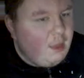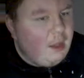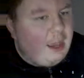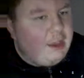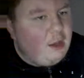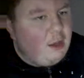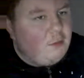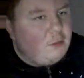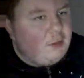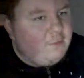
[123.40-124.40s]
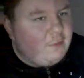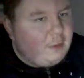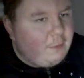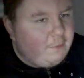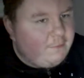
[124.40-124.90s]
Hang on, I'm looking for
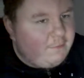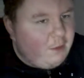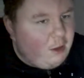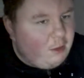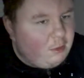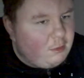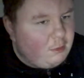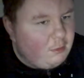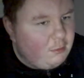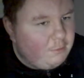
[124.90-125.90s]
something first.